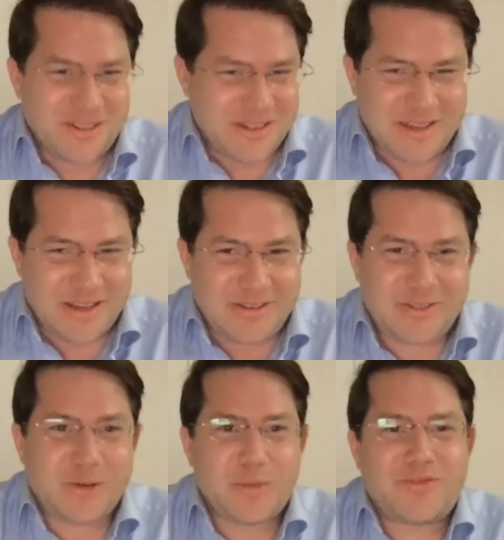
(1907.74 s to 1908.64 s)
It's
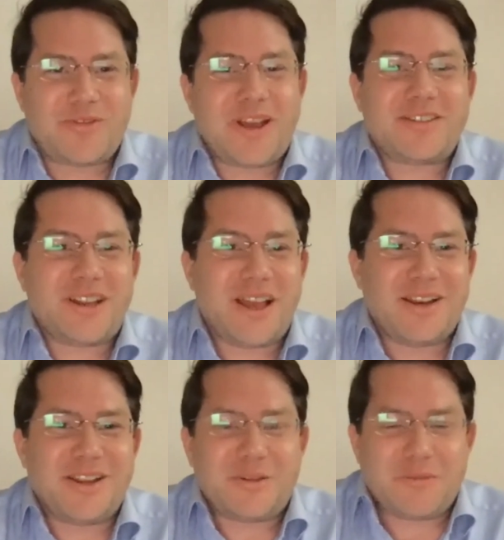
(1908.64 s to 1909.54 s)
super fast
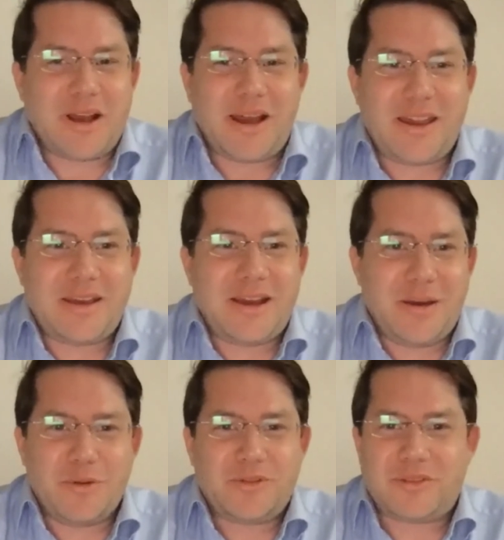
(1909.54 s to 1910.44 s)
Lightning. I
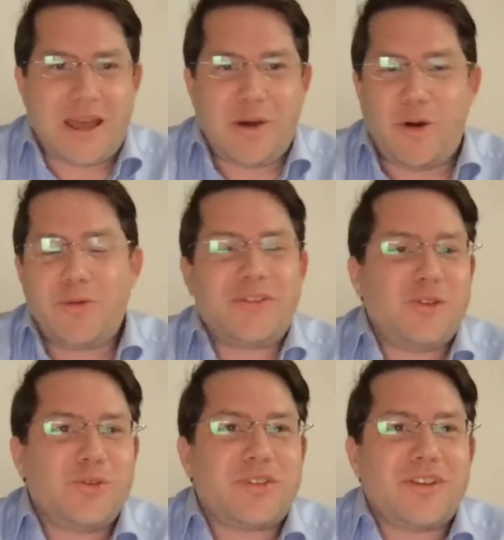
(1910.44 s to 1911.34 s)
always
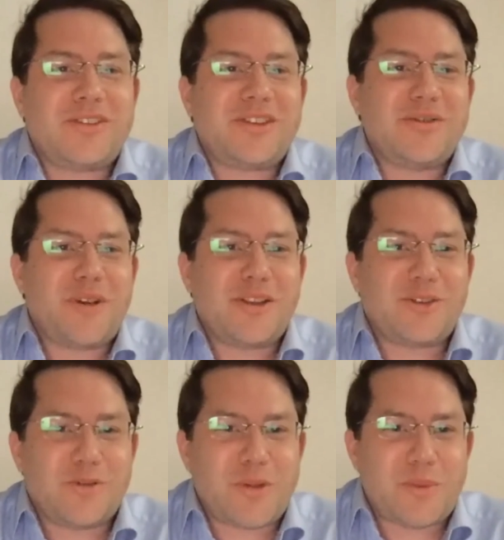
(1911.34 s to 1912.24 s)
use this if I talk
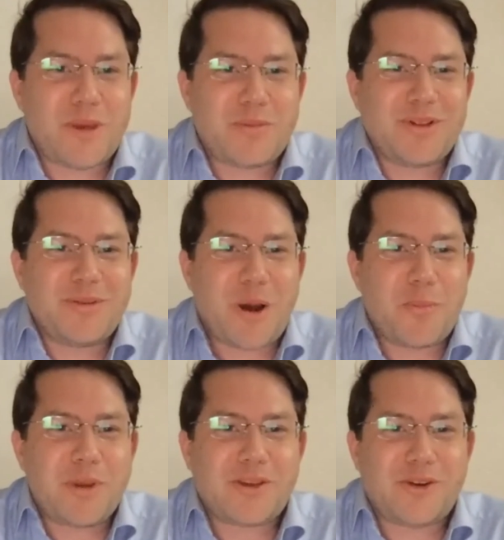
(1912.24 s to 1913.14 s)
with people about
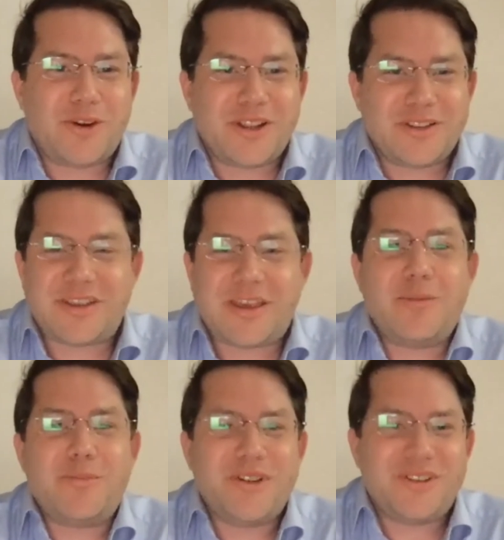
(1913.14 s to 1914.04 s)
Bitcoin and
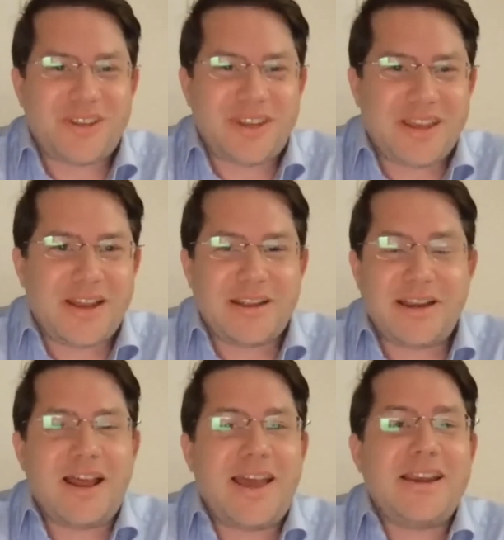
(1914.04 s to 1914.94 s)
scalability and then
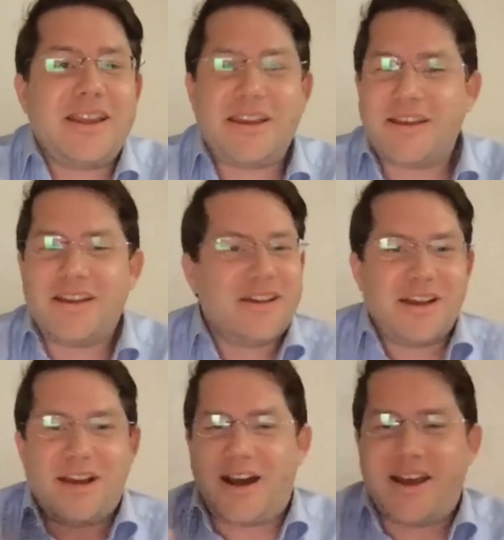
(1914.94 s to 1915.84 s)
Lightning.
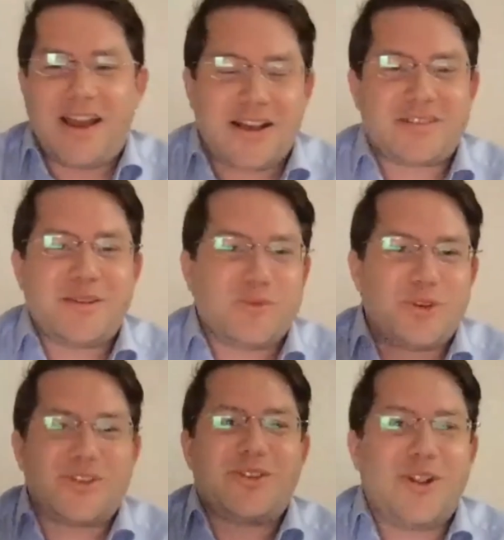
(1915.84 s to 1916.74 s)
I asked them to
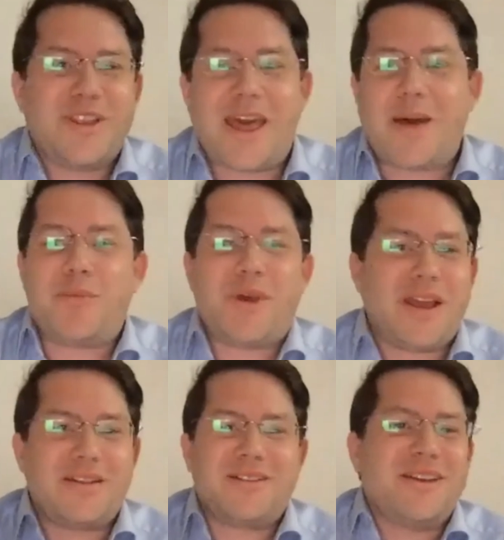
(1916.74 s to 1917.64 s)
install the app,
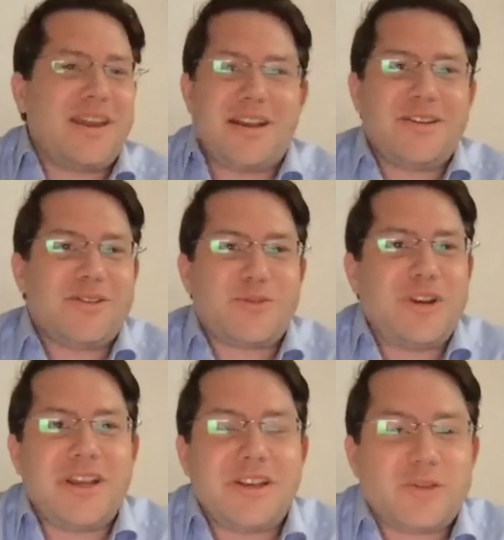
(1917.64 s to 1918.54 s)
and it is really
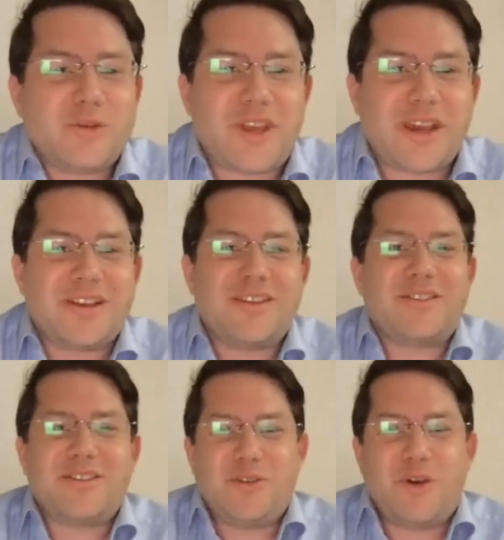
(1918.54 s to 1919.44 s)
in 2 seconds
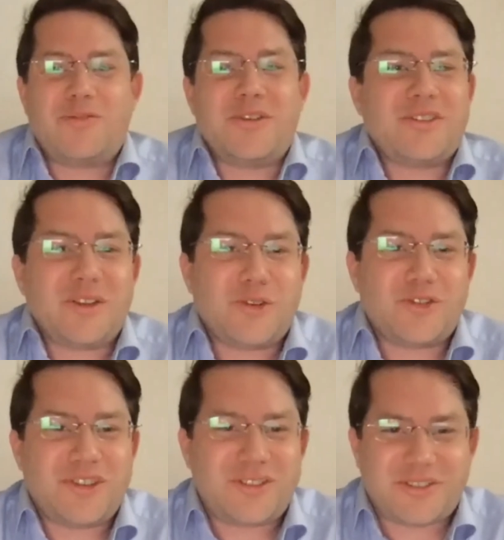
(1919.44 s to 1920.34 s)
you have the
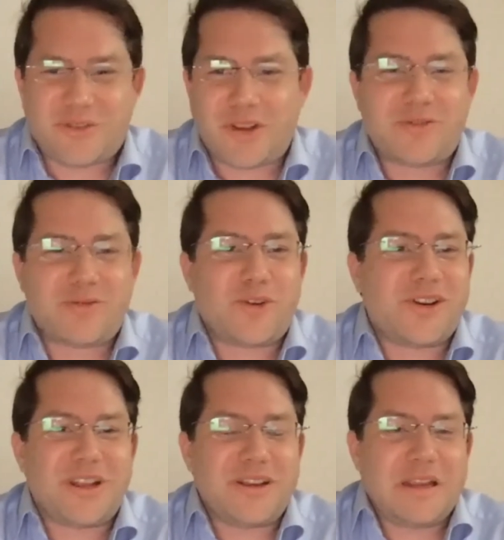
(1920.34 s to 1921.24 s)
Satoshis transferred,
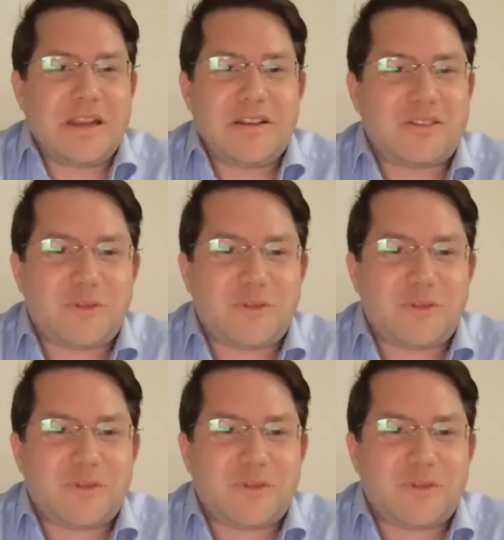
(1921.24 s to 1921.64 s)
and it's super